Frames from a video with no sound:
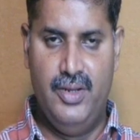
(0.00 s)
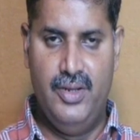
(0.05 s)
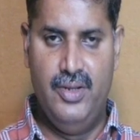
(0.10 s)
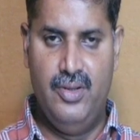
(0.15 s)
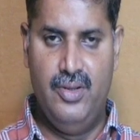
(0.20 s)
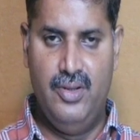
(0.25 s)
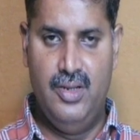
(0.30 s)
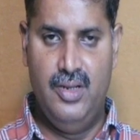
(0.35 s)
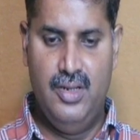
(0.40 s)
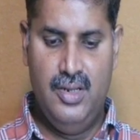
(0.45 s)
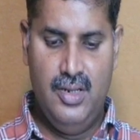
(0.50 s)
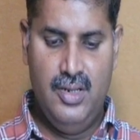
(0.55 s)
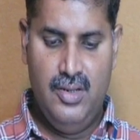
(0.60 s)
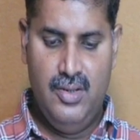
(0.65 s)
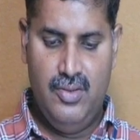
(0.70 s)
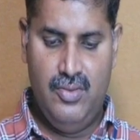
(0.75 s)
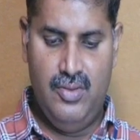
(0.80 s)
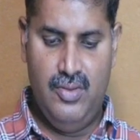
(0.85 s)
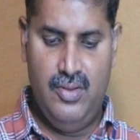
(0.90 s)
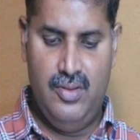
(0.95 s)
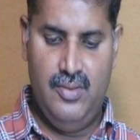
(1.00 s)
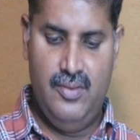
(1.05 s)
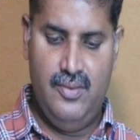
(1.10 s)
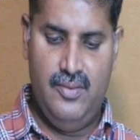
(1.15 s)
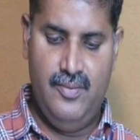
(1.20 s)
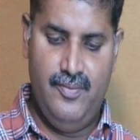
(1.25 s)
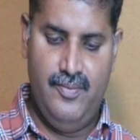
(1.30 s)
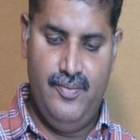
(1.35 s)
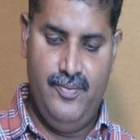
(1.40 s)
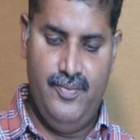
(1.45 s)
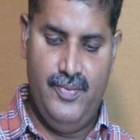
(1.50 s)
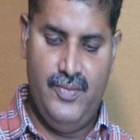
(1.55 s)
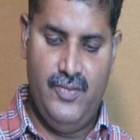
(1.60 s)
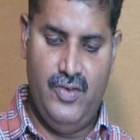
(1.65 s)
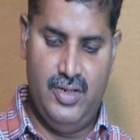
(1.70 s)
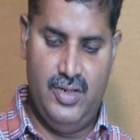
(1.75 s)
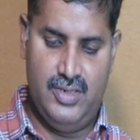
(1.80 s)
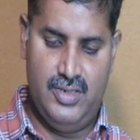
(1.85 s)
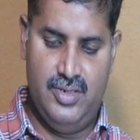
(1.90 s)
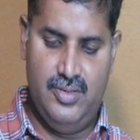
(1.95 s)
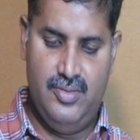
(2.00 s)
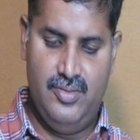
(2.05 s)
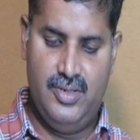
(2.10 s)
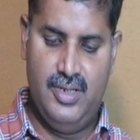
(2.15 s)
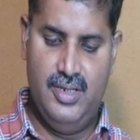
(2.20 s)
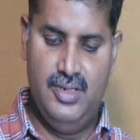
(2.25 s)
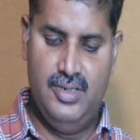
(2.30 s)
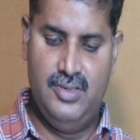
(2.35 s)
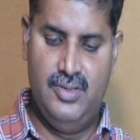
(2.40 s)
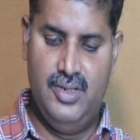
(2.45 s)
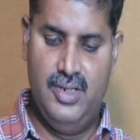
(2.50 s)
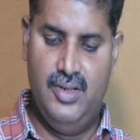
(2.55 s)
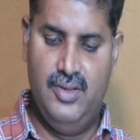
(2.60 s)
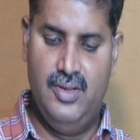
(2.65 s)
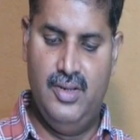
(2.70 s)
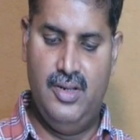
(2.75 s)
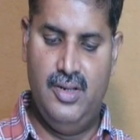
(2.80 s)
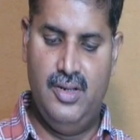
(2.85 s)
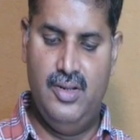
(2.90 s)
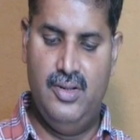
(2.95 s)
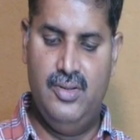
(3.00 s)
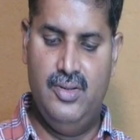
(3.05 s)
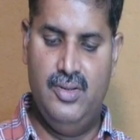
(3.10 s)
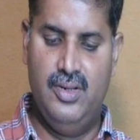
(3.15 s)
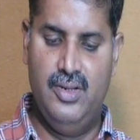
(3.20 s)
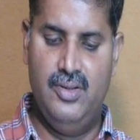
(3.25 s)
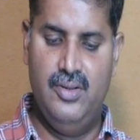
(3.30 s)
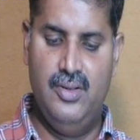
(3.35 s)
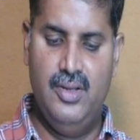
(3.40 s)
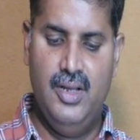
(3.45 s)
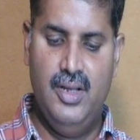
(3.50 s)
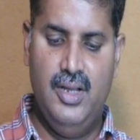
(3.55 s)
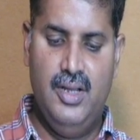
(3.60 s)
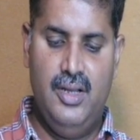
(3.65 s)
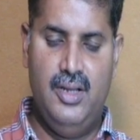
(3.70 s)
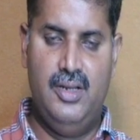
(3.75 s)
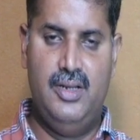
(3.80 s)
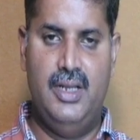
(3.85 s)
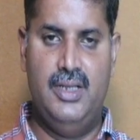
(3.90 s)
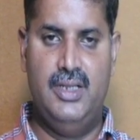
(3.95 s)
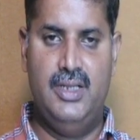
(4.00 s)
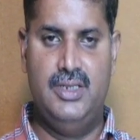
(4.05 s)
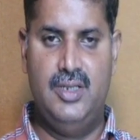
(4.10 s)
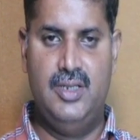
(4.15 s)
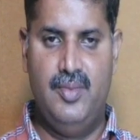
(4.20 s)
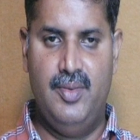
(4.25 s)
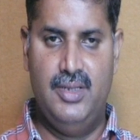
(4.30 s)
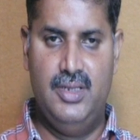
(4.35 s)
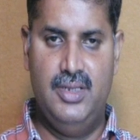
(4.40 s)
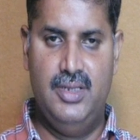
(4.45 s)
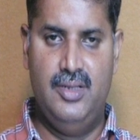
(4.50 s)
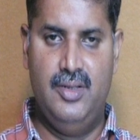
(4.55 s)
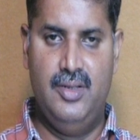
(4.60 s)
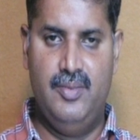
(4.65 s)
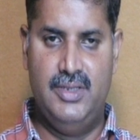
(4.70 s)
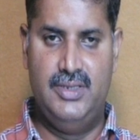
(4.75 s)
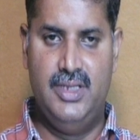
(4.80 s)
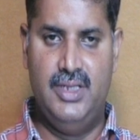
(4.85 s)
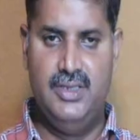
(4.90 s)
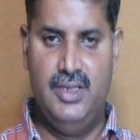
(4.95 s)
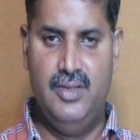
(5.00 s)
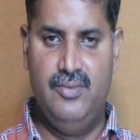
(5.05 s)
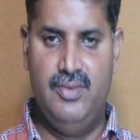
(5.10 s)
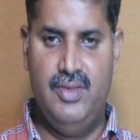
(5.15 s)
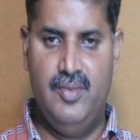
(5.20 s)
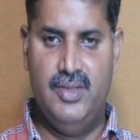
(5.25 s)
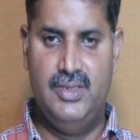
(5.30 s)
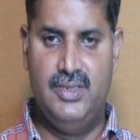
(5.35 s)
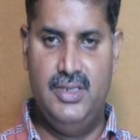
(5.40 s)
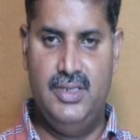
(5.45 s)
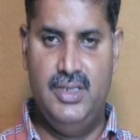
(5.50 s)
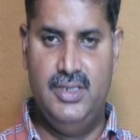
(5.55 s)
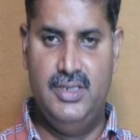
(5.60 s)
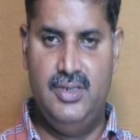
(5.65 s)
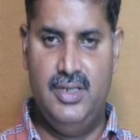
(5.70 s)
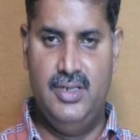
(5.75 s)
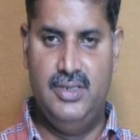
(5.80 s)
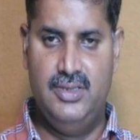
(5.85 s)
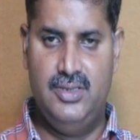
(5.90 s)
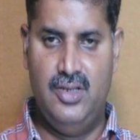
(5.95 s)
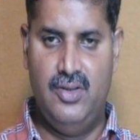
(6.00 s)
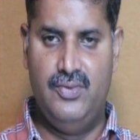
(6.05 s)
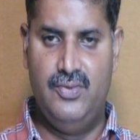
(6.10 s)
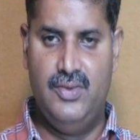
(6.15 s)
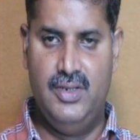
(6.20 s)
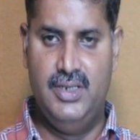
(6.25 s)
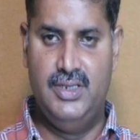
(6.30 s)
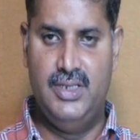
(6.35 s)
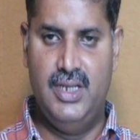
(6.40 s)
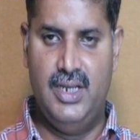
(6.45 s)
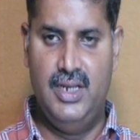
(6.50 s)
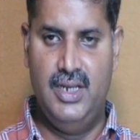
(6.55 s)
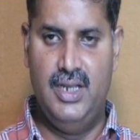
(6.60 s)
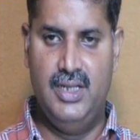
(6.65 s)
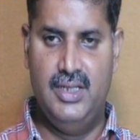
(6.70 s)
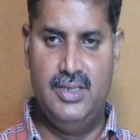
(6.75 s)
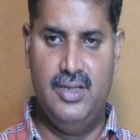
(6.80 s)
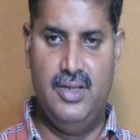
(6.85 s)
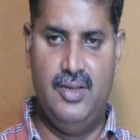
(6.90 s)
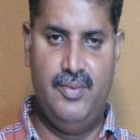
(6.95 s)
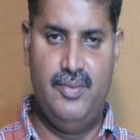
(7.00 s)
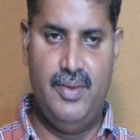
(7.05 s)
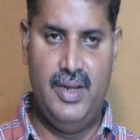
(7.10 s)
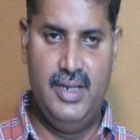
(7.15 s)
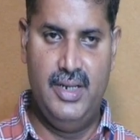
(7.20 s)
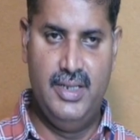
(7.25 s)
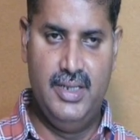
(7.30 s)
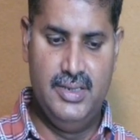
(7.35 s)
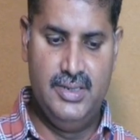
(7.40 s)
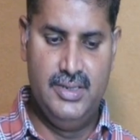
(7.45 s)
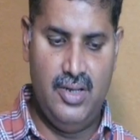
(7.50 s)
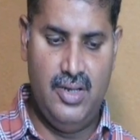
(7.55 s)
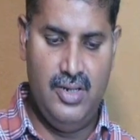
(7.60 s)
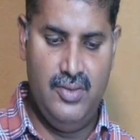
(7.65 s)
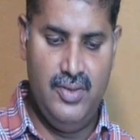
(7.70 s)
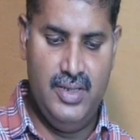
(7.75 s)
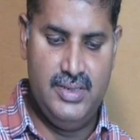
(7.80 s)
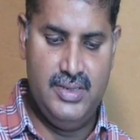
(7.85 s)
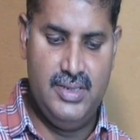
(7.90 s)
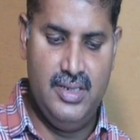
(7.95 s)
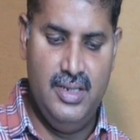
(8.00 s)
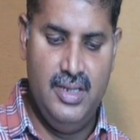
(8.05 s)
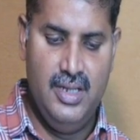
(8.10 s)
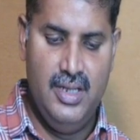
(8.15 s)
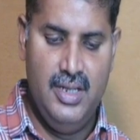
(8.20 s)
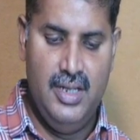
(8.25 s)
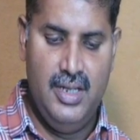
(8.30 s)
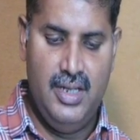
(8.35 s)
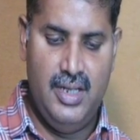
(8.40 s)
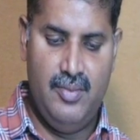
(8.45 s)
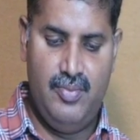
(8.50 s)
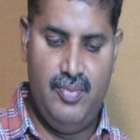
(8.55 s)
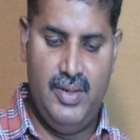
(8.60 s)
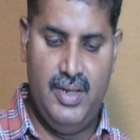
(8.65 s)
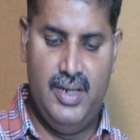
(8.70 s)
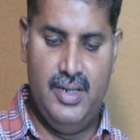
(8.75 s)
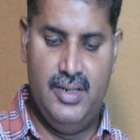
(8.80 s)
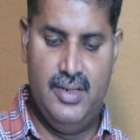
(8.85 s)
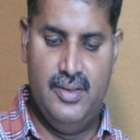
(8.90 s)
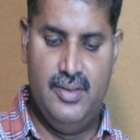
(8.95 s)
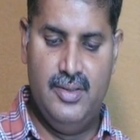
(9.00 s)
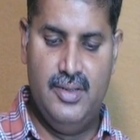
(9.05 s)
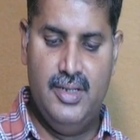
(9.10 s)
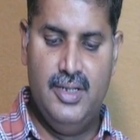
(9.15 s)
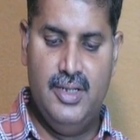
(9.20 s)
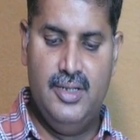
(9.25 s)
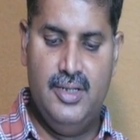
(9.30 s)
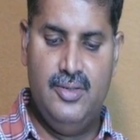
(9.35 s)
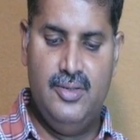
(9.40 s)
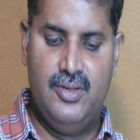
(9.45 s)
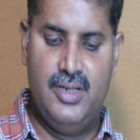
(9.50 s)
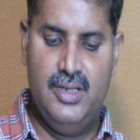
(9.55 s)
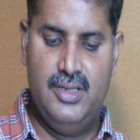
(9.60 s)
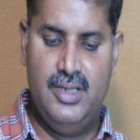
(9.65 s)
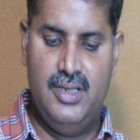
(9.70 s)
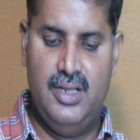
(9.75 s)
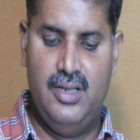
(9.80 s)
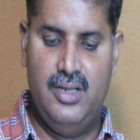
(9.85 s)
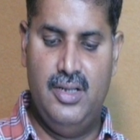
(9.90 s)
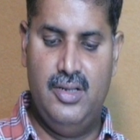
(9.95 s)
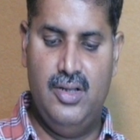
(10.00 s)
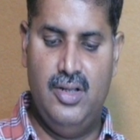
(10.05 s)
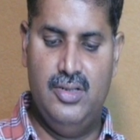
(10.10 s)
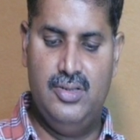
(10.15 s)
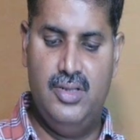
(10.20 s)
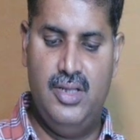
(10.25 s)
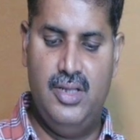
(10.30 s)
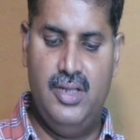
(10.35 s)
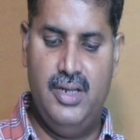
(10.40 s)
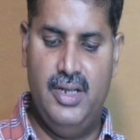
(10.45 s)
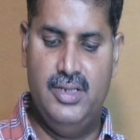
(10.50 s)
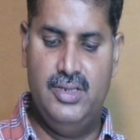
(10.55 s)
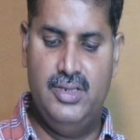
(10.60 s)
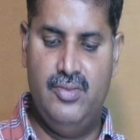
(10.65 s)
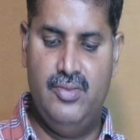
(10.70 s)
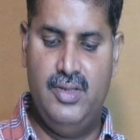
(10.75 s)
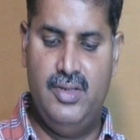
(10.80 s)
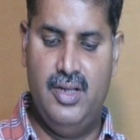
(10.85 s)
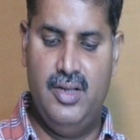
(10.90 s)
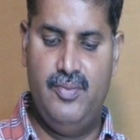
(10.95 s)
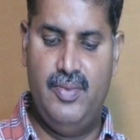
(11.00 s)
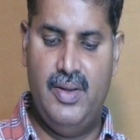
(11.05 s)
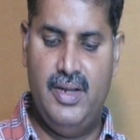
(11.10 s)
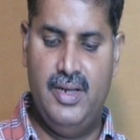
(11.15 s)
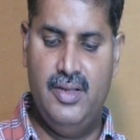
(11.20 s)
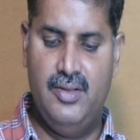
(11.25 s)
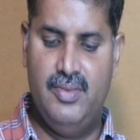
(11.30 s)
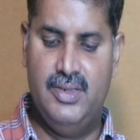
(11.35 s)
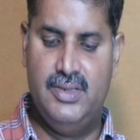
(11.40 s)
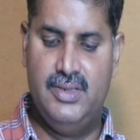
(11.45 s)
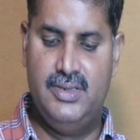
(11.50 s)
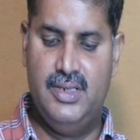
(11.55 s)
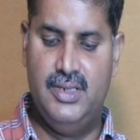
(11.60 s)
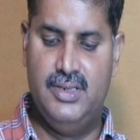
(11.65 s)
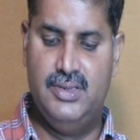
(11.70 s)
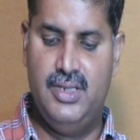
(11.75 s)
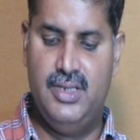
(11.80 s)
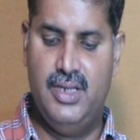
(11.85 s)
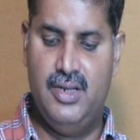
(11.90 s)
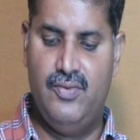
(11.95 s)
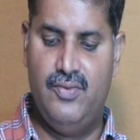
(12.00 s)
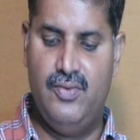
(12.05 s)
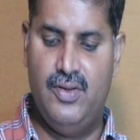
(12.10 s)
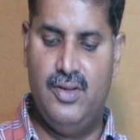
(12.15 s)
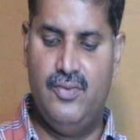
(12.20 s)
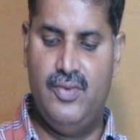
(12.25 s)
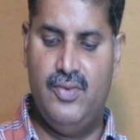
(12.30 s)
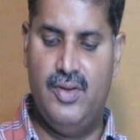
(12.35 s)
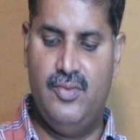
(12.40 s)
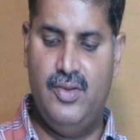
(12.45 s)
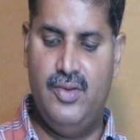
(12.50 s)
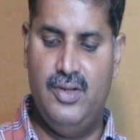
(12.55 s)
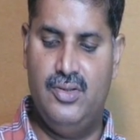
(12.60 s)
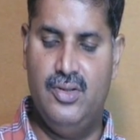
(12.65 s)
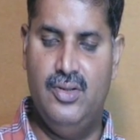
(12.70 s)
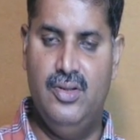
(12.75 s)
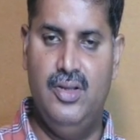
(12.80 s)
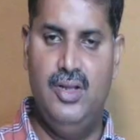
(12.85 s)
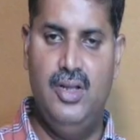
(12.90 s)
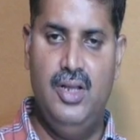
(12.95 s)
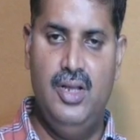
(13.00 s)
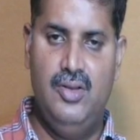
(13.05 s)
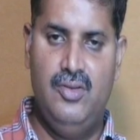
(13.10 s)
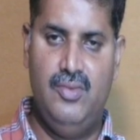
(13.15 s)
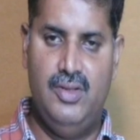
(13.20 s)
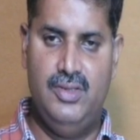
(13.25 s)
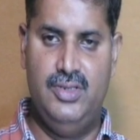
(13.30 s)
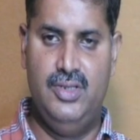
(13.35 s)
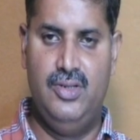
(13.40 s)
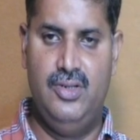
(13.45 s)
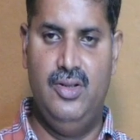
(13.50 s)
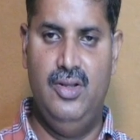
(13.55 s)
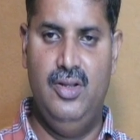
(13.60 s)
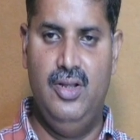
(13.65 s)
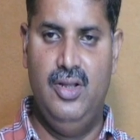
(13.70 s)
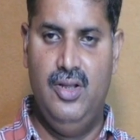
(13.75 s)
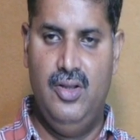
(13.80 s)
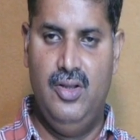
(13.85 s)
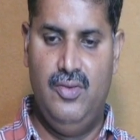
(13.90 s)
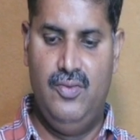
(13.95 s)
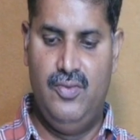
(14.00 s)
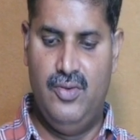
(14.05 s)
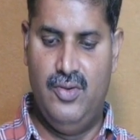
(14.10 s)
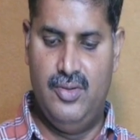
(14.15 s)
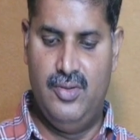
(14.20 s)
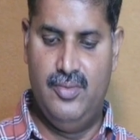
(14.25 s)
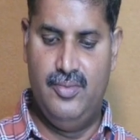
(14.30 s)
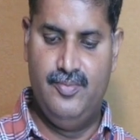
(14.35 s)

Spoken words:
in your work. Okay, so in order to digest the message, if the message is of desired length, padding is always applied. Okay, and also the range of the padding bits is therefore from 1 to 104.